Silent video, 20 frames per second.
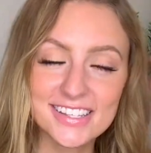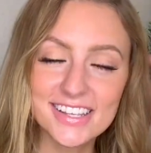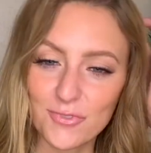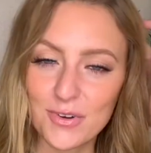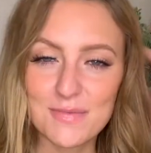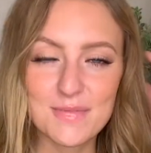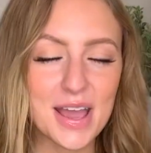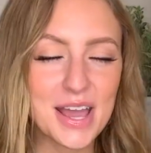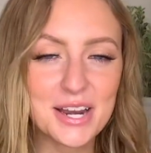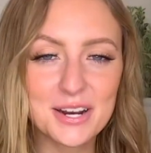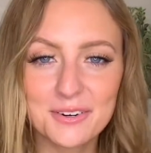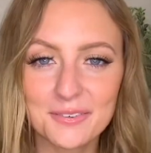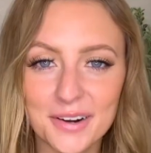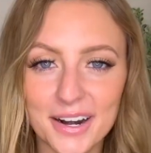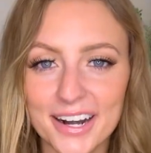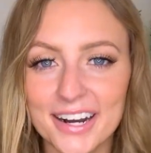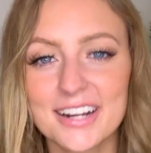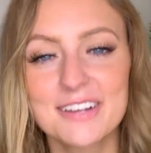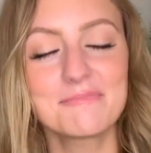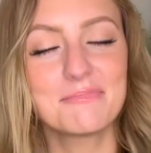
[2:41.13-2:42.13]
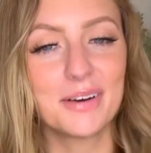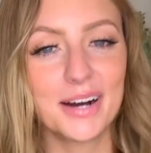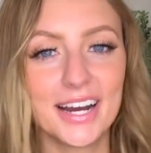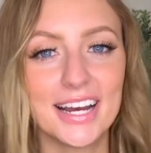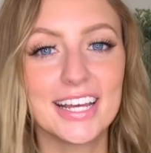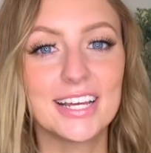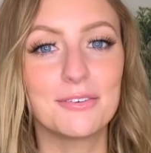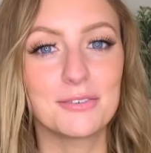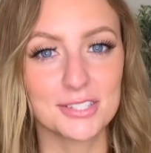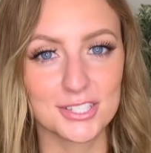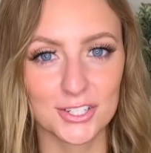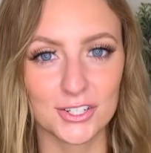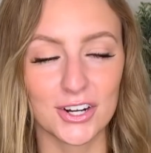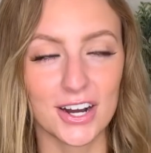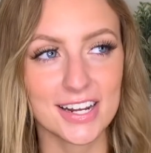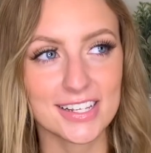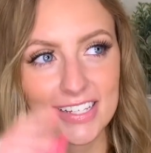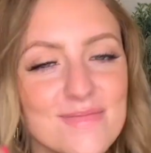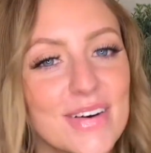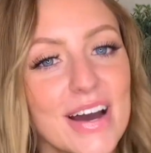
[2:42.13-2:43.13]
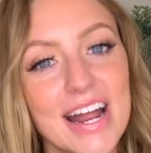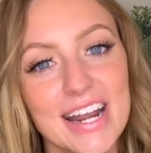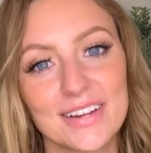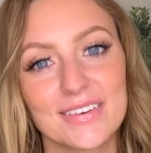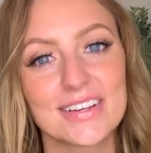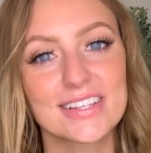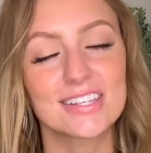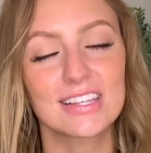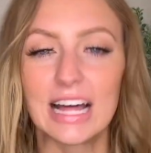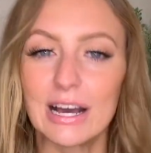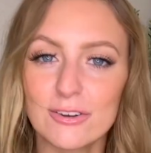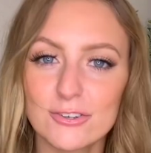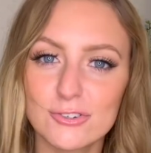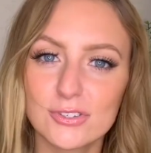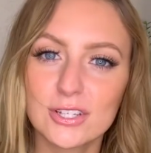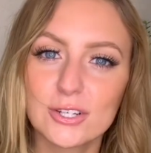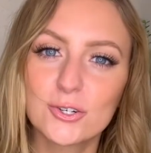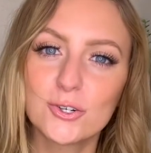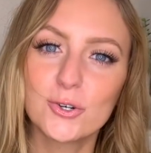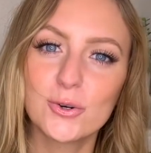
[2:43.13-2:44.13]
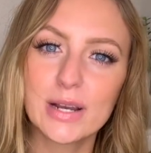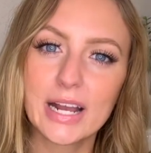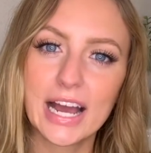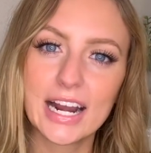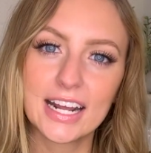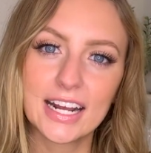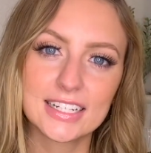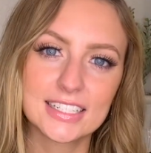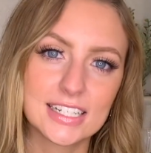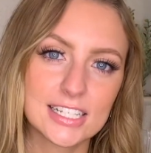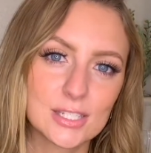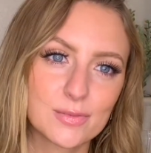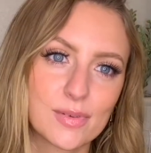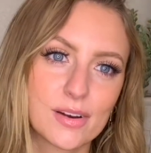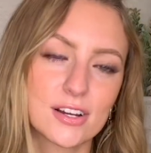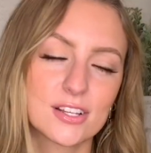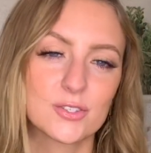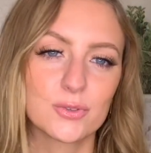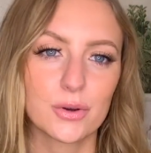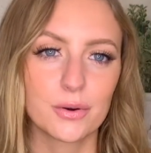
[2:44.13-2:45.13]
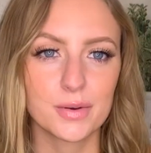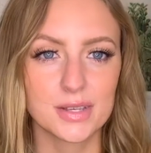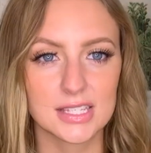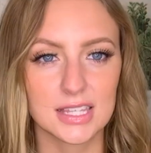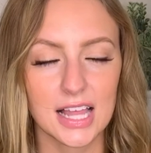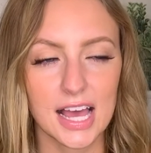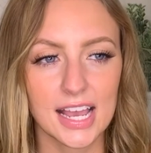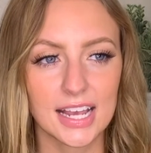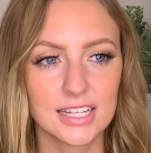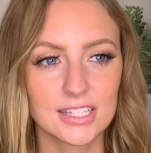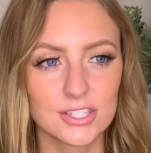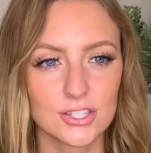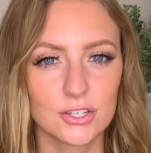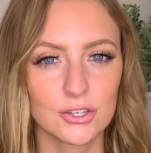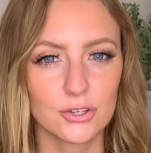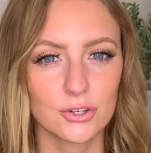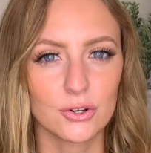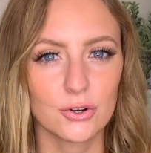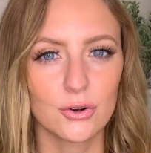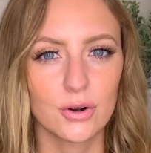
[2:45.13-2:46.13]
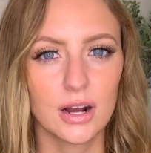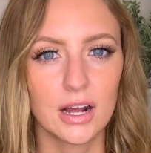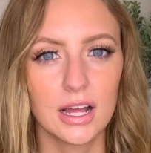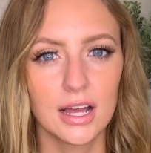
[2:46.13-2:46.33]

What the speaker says: We made it work, but it was crazy. But anyway, so that was really cool. We kind of got to experience what it was like to